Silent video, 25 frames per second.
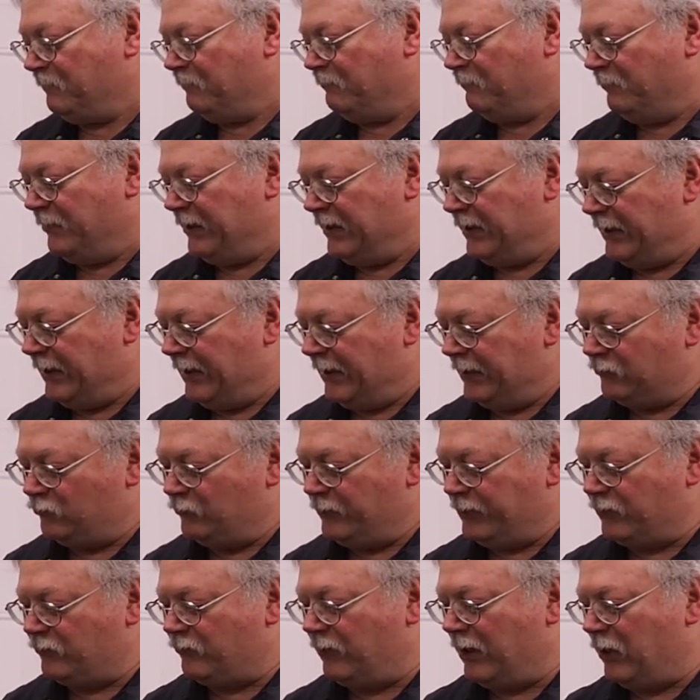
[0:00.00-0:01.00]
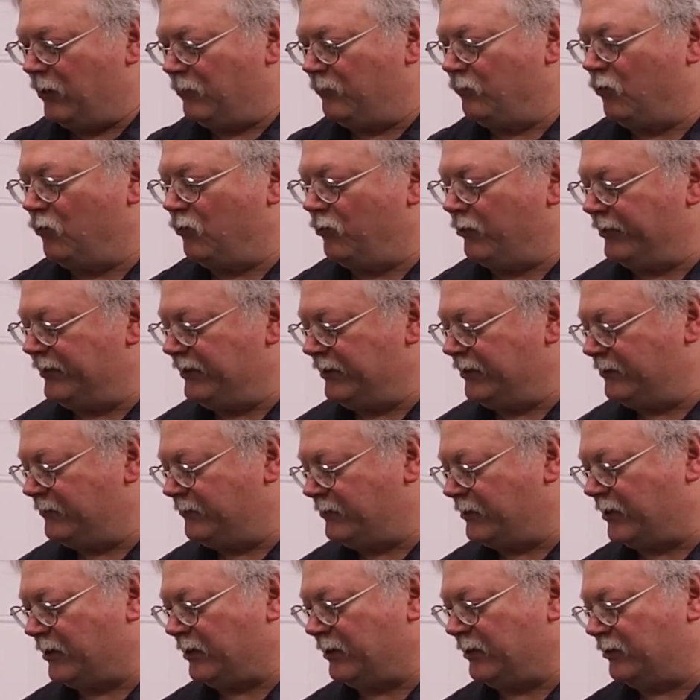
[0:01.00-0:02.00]
But as we ground more of these
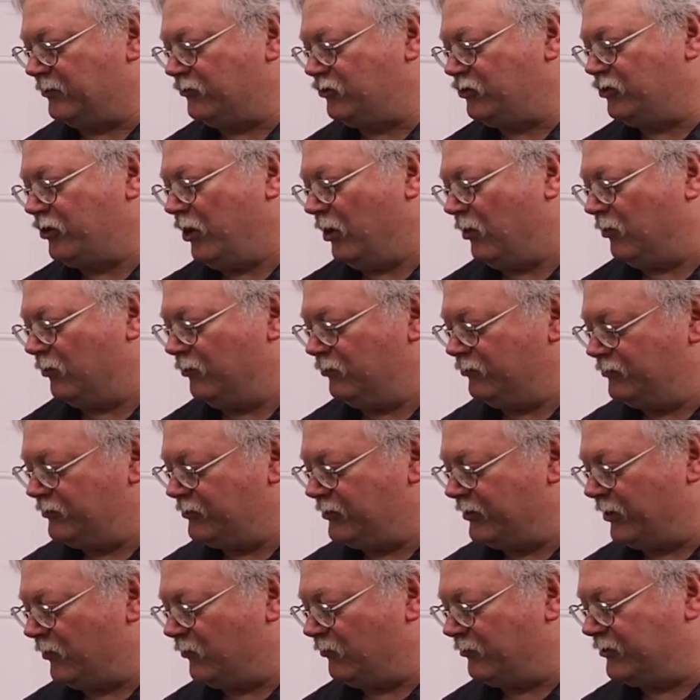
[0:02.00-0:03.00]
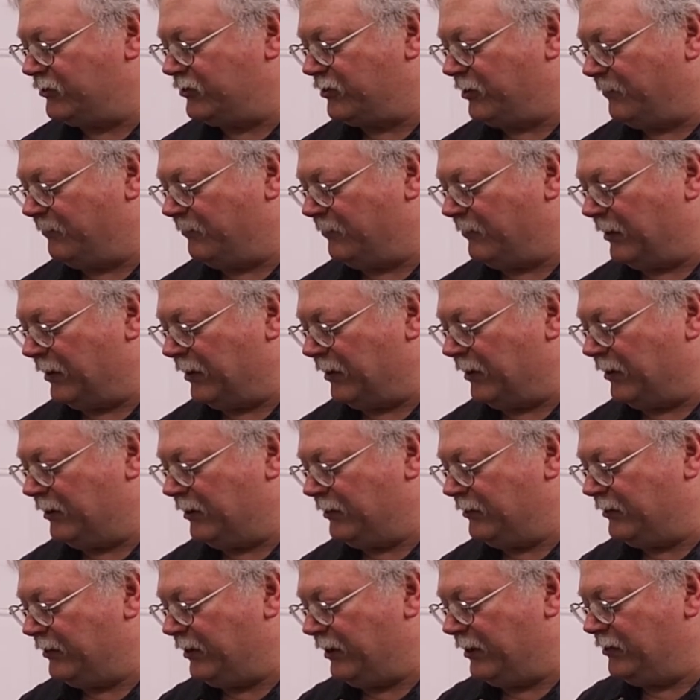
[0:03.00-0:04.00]
stones, there was some
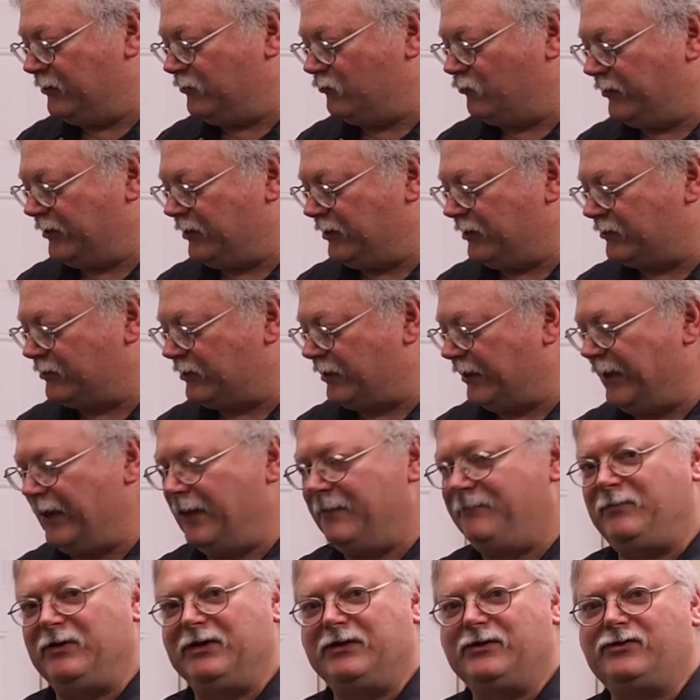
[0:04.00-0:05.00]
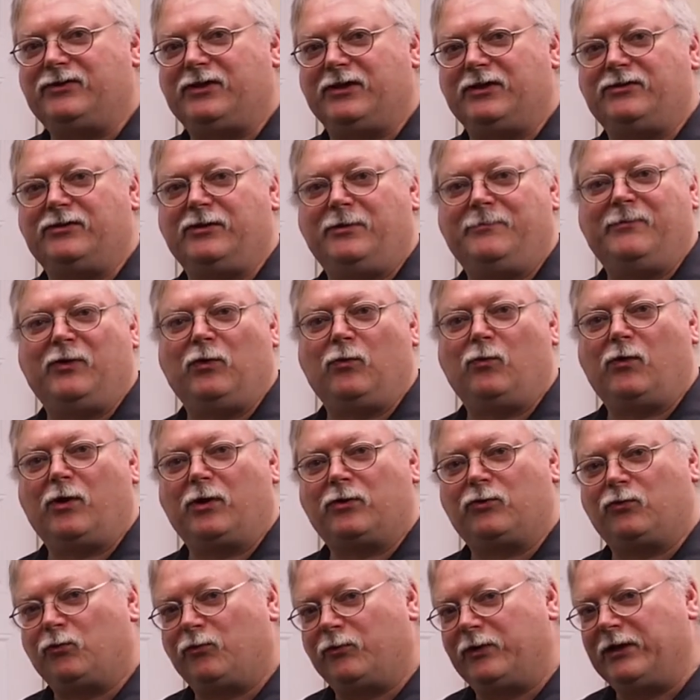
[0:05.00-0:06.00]
things with this clamping system that
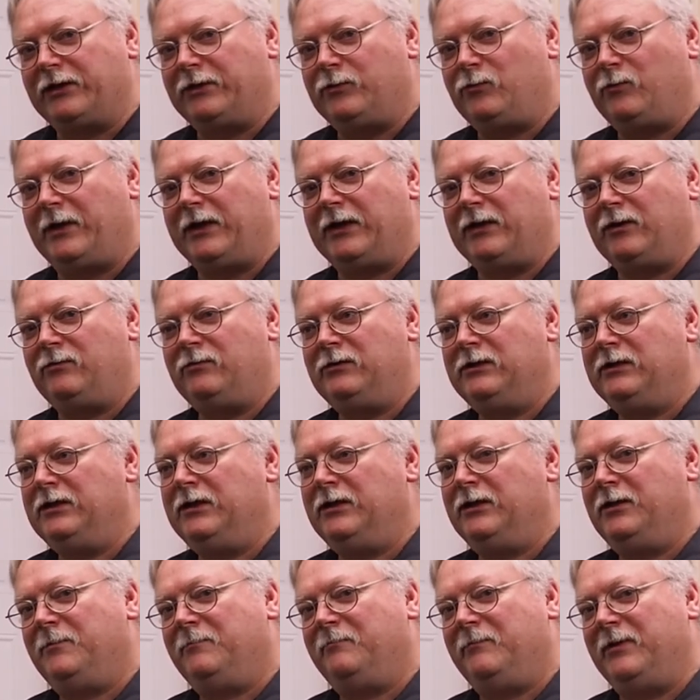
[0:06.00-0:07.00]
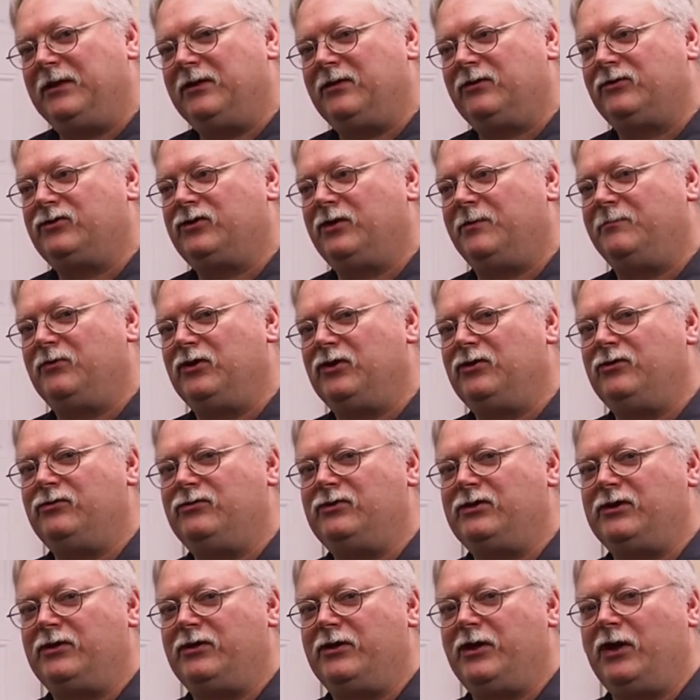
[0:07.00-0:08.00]
worked really well. But there's some
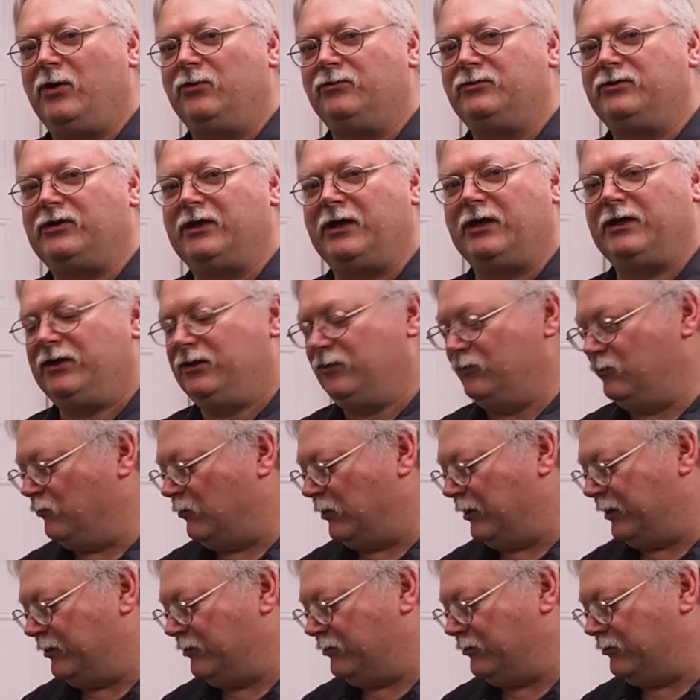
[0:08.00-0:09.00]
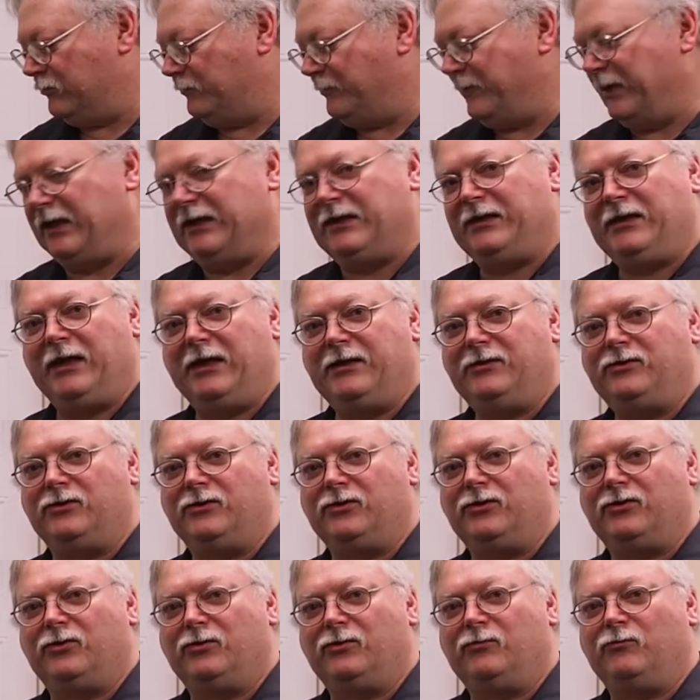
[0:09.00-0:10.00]
do's and don'ts that you want to pay
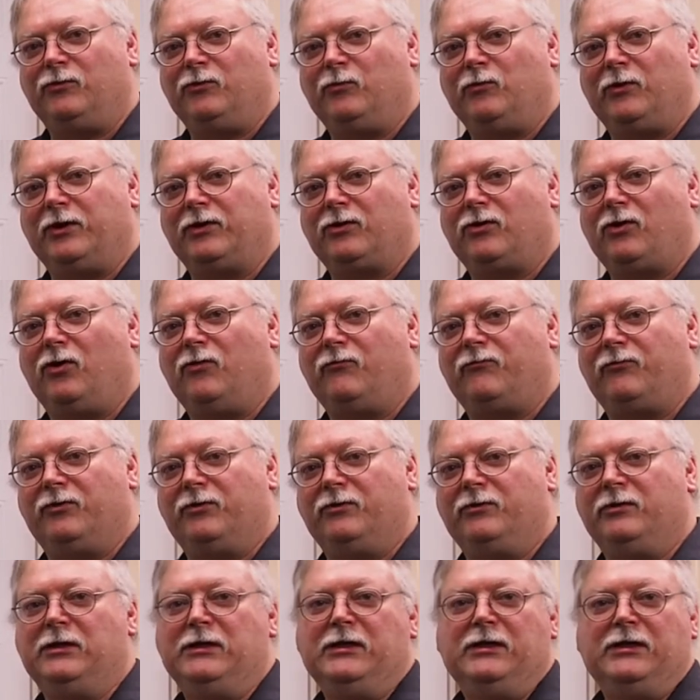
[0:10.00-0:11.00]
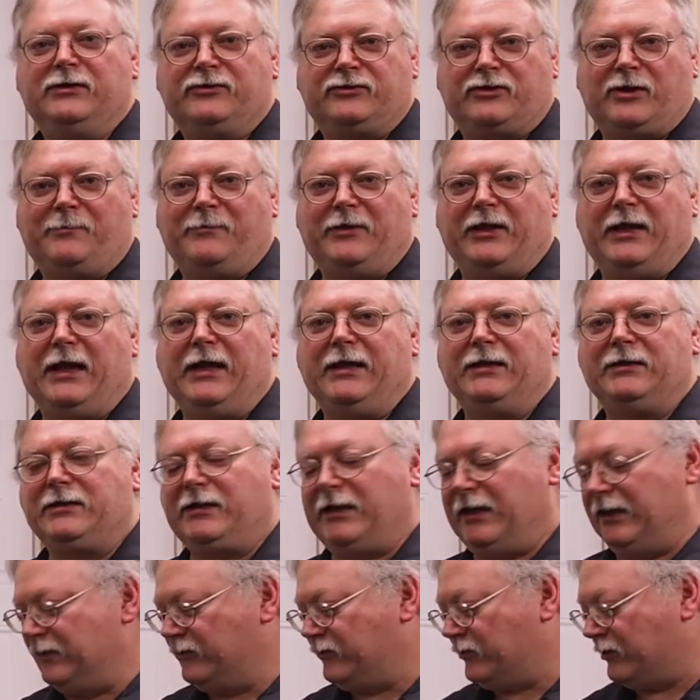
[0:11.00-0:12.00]
attention to, and we want to go over some of that in
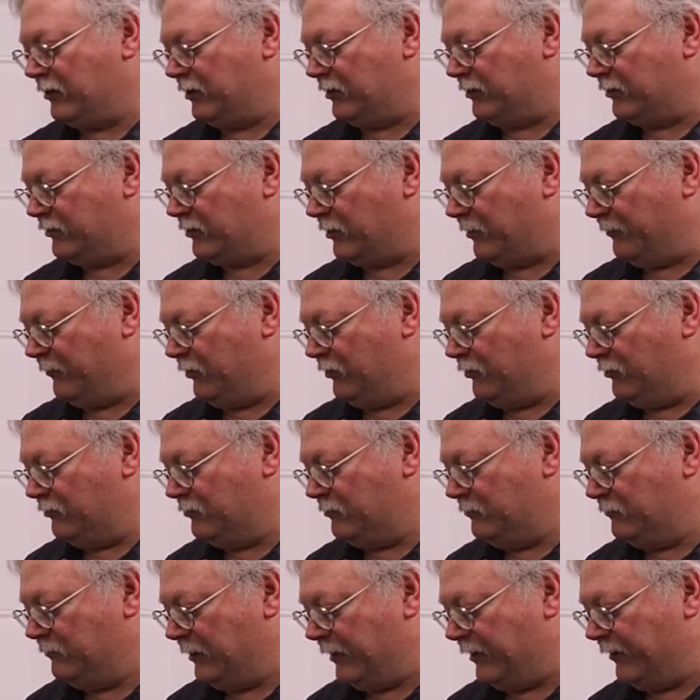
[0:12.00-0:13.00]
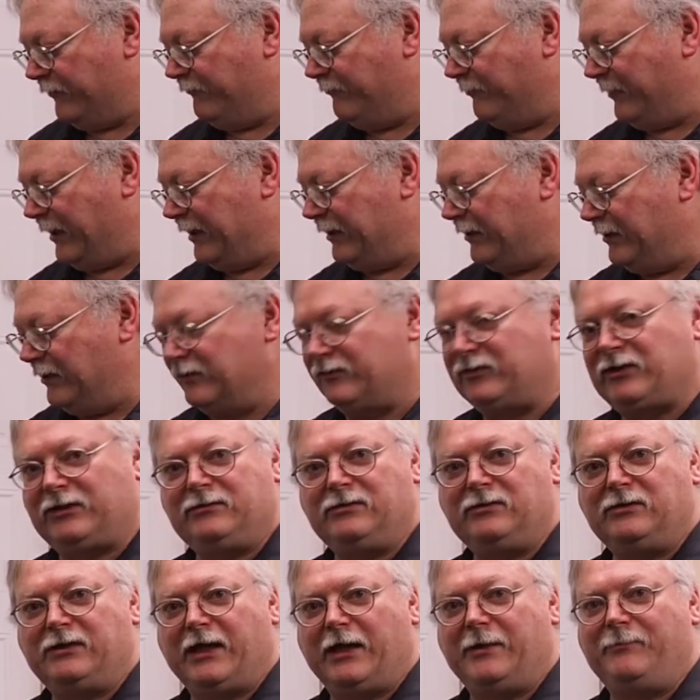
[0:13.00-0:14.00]
case some of you have made this
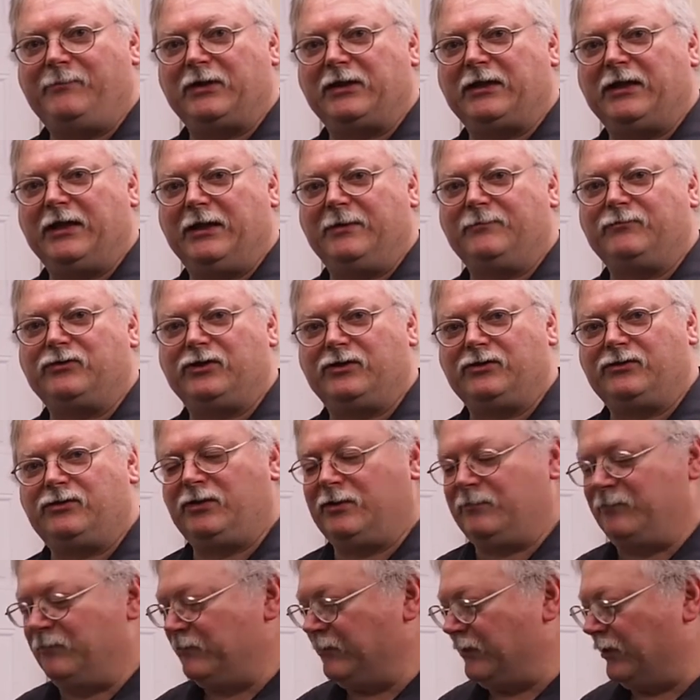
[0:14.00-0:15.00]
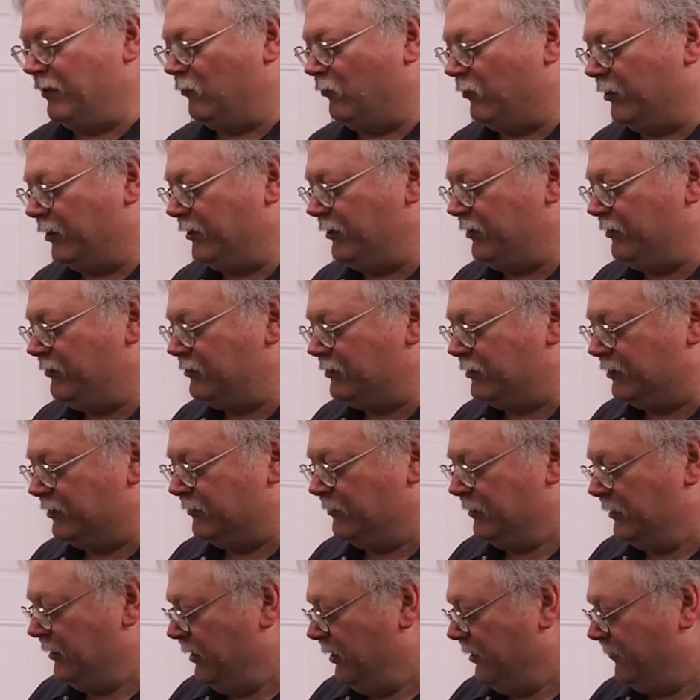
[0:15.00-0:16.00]
type of clamp system and want to use it.
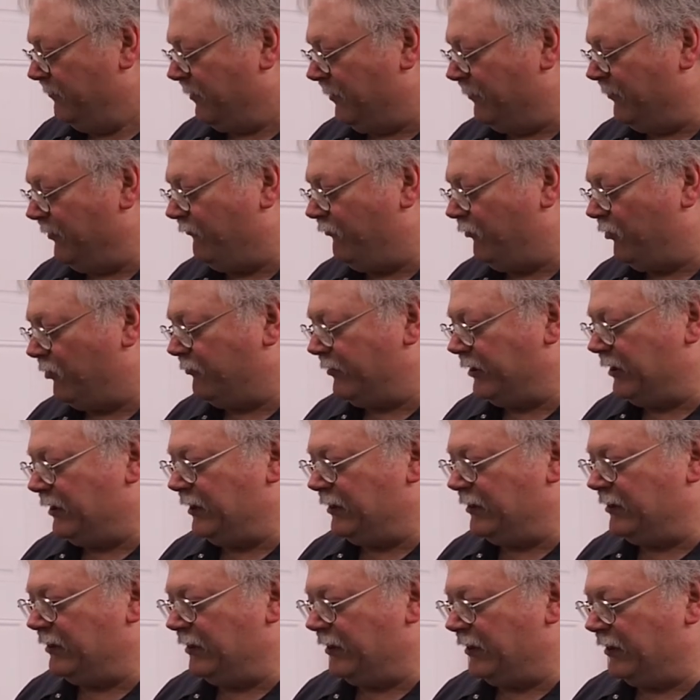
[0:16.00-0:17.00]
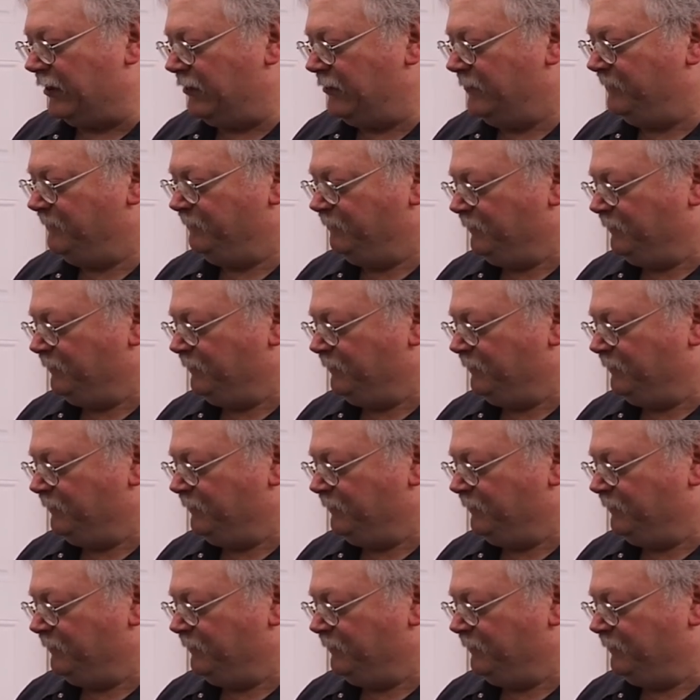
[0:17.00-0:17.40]
But before we get there,